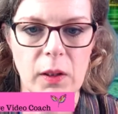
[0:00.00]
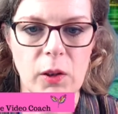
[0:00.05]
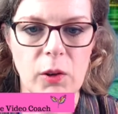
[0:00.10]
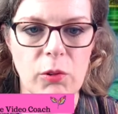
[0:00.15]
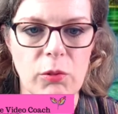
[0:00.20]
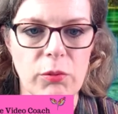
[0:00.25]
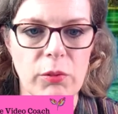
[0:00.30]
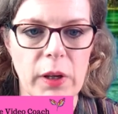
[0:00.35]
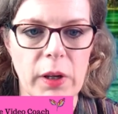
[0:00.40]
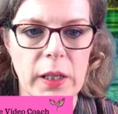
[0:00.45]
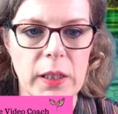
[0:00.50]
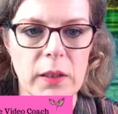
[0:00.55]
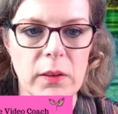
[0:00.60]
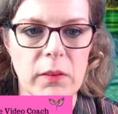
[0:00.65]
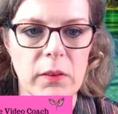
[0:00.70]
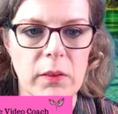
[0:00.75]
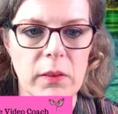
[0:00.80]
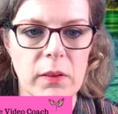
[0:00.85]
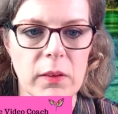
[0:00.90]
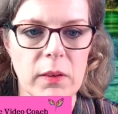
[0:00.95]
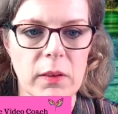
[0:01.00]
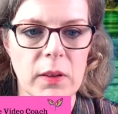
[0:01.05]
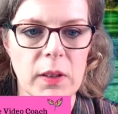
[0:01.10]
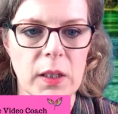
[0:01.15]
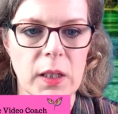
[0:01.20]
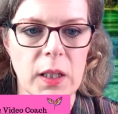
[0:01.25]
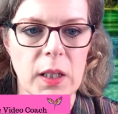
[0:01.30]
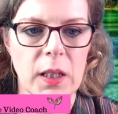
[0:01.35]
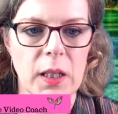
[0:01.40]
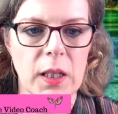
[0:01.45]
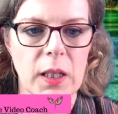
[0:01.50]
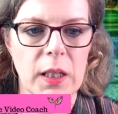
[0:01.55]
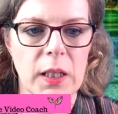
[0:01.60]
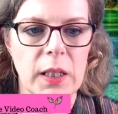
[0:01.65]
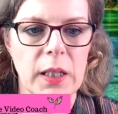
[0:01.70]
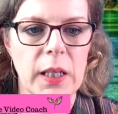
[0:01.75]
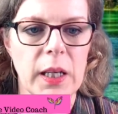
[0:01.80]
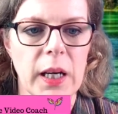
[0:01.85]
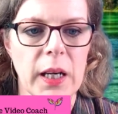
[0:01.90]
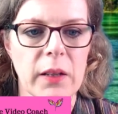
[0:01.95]
great.
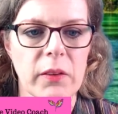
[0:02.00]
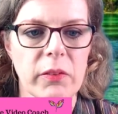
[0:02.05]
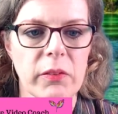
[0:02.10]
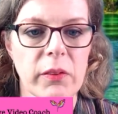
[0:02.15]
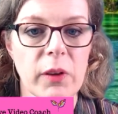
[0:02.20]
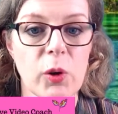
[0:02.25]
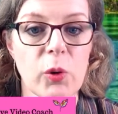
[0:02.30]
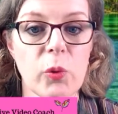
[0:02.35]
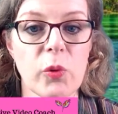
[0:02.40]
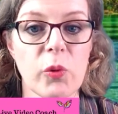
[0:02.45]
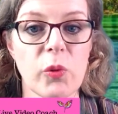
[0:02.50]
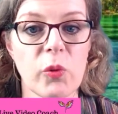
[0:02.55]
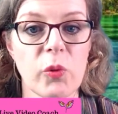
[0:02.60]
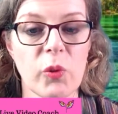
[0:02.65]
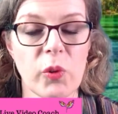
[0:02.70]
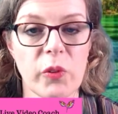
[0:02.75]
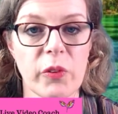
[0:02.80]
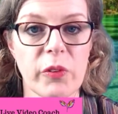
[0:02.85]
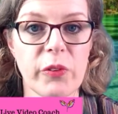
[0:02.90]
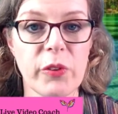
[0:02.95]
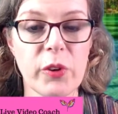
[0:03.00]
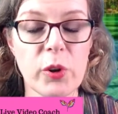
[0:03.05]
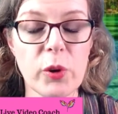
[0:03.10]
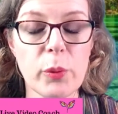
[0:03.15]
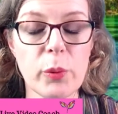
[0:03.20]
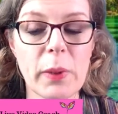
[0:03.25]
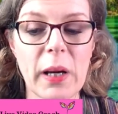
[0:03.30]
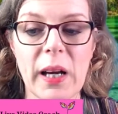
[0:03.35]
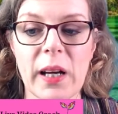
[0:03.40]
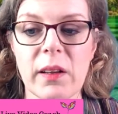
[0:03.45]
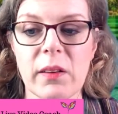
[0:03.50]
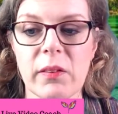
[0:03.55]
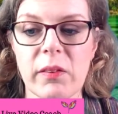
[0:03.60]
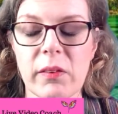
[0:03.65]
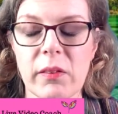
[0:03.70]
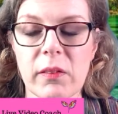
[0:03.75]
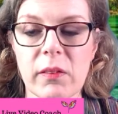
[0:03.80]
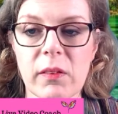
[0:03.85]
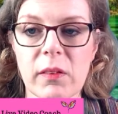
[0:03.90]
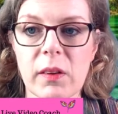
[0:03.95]
Yeah, so Zoom
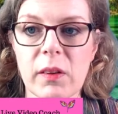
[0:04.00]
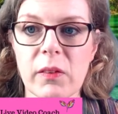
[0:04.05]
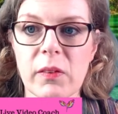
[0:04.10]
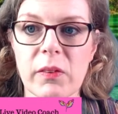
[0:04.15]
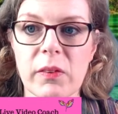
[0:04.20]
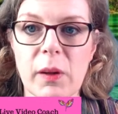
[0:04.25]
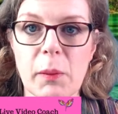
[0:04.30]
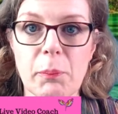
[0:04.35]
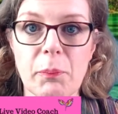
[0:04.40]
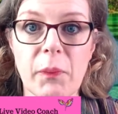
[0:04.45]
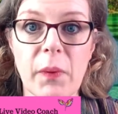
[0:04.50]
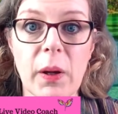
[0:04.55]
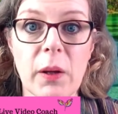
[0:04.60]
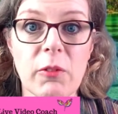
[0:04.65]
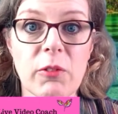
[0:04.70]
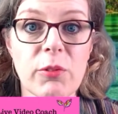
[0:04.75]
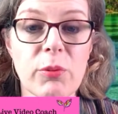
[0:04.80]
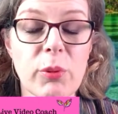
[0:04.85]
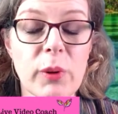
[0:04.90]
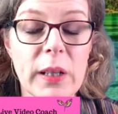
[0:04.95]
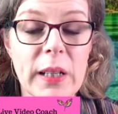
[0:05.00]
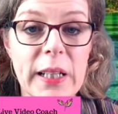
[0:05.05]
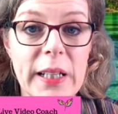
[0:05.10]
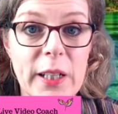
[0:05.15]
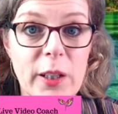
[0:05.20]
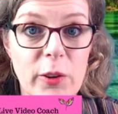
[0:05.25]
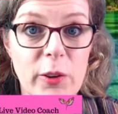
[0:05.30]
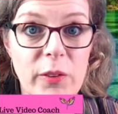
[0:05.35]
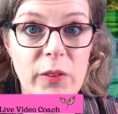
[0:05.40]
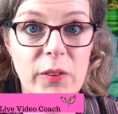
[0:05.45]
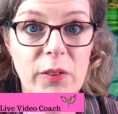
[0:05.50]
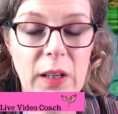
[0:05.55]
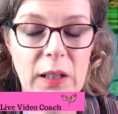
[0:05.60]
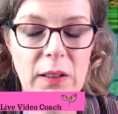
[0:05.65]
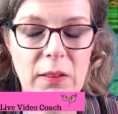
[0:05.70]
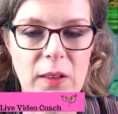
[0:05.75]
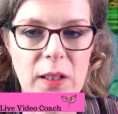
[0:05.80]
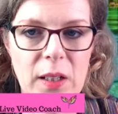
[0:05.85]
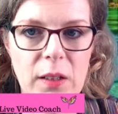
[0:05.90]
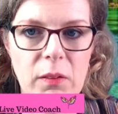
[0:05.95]
has some really good
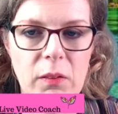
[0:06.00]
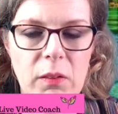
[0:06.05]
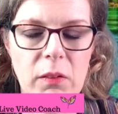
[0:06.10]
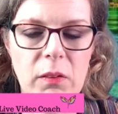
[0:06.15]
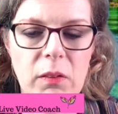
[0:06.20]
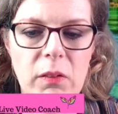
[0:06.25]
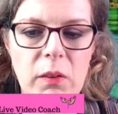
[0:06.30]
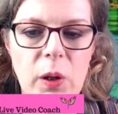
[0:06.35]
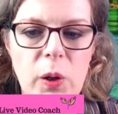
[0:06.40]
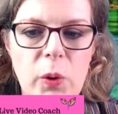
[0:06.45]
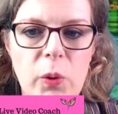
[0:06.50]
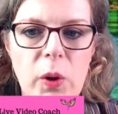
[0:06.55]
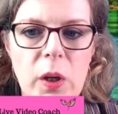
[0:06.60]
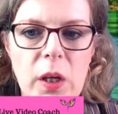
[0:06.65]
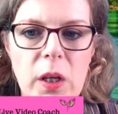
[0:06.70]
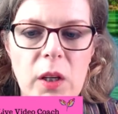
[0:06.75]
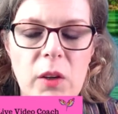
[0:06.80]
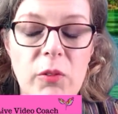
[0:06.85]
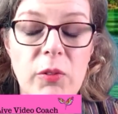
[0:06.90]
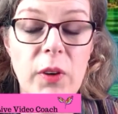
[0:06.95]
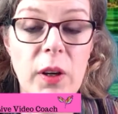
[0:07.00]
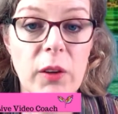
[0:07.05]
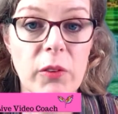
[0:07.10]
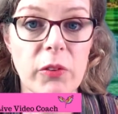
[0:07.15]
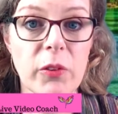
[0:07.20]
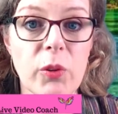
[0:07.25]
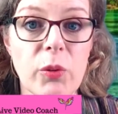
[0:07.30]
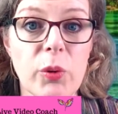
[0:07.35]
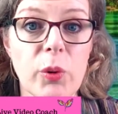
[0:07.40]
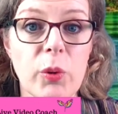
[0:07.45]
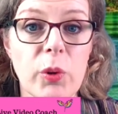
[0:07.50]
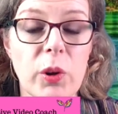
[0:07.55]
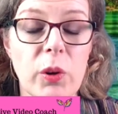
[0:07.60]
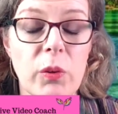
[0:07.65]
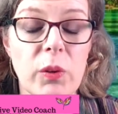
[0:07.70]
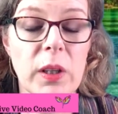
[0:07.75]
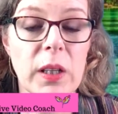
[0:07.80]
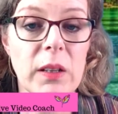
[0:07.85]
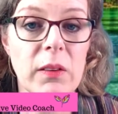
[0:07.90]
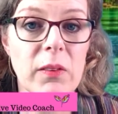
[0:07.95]
settings. So first of all,
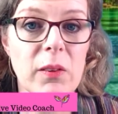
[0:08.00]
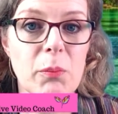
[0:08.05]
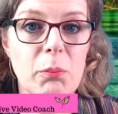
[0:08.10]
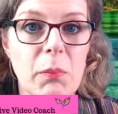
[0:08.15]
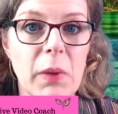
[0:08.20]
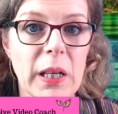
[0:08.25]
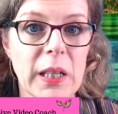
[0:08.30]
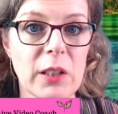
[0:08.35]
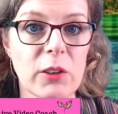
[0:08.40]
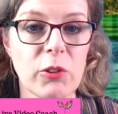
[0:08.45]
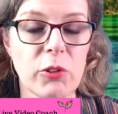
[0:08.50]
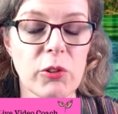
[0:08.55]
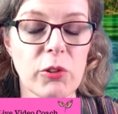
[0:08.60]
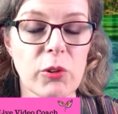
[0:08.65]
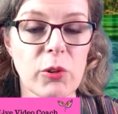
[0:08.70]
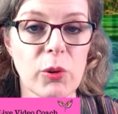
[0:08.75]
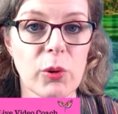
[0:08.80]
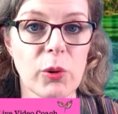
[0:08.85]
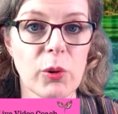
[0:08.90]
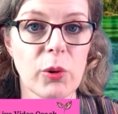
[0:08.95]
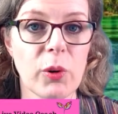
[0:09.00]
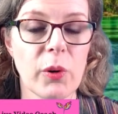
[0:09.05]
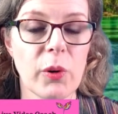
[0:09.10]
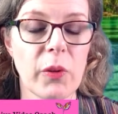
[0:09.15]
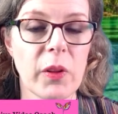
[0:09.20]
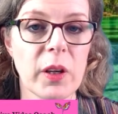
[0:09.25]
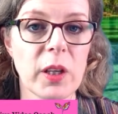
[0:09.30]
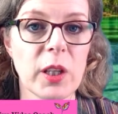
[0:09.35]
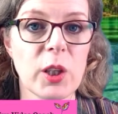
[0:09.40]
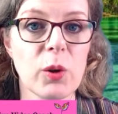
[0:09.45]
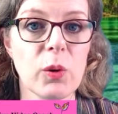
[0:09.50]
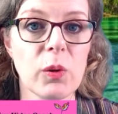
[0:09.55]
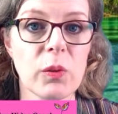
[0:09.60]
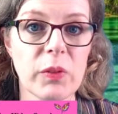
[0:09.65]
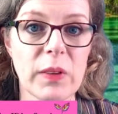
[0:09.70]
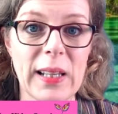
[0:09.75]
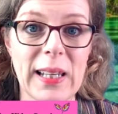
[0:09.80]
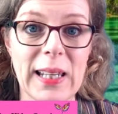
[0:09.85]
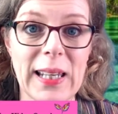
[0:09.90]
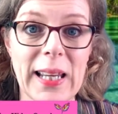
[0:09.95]
you need to make sure that you
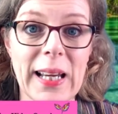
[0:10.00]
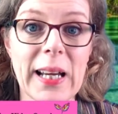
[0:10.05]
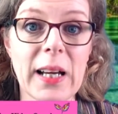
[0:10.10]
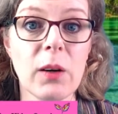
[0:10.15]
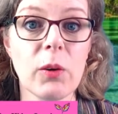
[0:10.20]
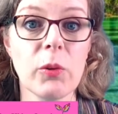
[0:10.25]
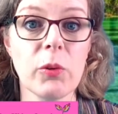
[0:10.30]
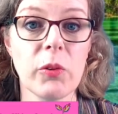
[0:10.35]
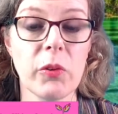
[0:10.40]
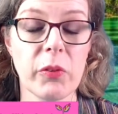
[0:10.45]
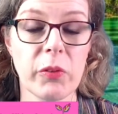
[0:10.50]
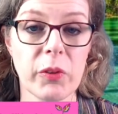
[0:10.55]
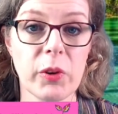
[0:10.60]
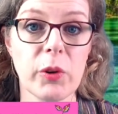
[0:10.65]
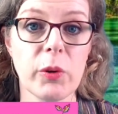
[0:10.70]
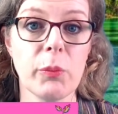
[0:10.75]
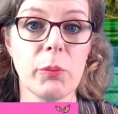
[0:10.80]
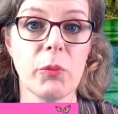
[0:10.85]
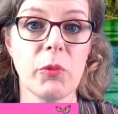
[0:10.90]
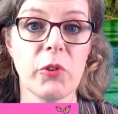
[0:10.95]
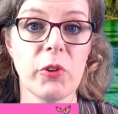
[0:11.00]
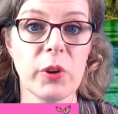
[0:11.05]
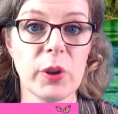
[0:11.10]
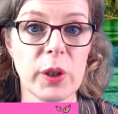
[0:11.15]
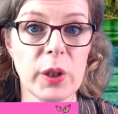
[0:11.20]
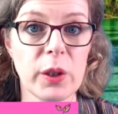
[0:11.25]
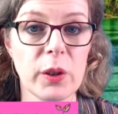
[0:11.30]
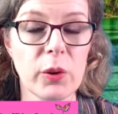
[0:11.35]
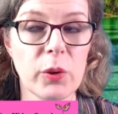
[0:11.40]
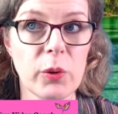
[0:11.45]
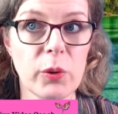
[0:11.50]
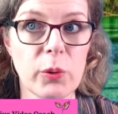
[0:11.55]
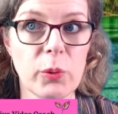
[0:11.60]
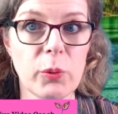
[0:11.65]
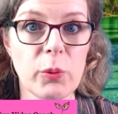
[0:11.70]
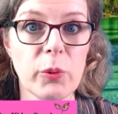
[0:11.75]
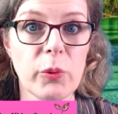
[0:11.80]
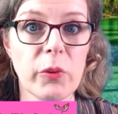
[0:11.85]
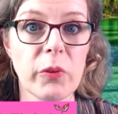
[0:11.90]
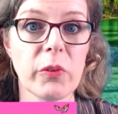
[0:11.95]
have allowed Zoom to
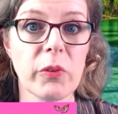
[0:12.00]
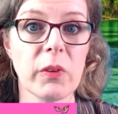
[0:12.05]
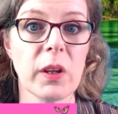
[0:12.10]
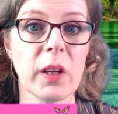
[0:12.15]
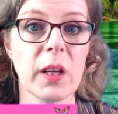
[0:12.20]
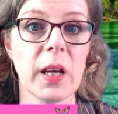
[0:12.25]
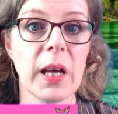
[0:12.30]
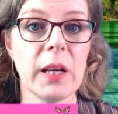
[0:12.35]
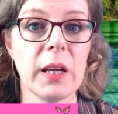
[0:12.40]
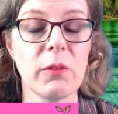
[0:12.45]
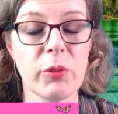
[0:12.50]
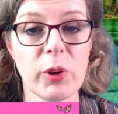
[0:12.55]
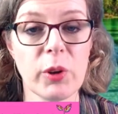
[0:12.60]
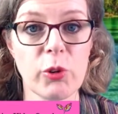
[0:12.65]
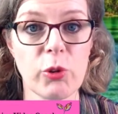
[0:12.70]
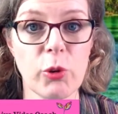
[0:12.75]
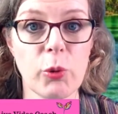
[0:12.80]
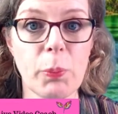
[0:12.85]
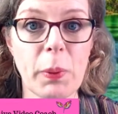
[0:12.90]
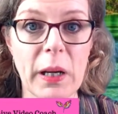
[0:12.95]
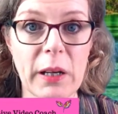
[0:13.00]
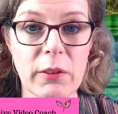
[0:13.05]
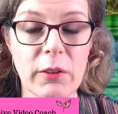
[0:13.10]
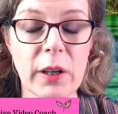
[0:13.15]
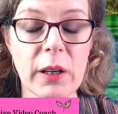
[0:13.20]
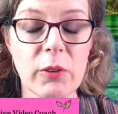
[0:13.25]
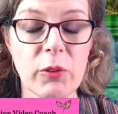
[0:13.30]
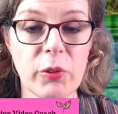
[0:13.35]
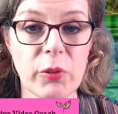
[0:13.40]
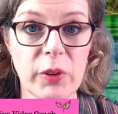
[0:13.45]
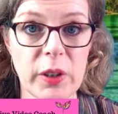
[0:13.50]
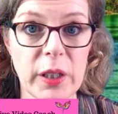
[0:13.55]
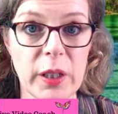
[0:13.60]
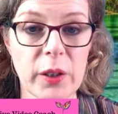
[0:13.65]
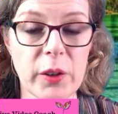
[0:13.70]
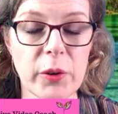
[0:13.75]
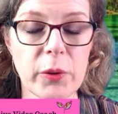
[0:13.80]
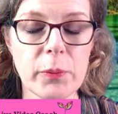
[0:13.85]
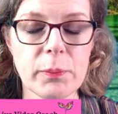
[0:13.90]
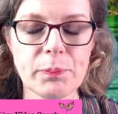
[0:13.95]
use a virtual background for
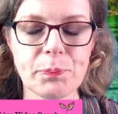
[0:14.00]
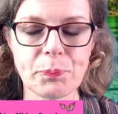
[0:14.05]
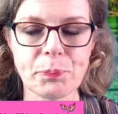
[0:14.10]
you.